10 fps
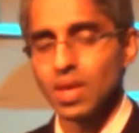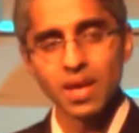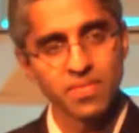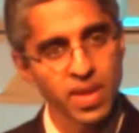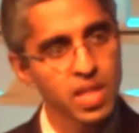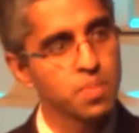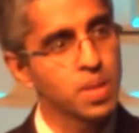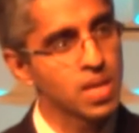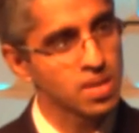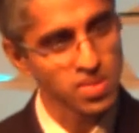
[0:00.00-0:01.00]
available
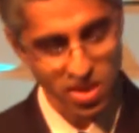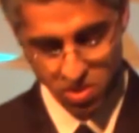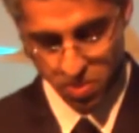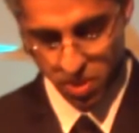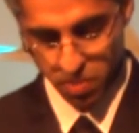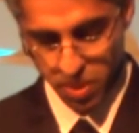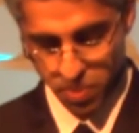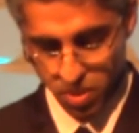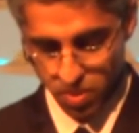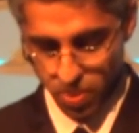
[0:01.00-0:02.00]
and accessible to people.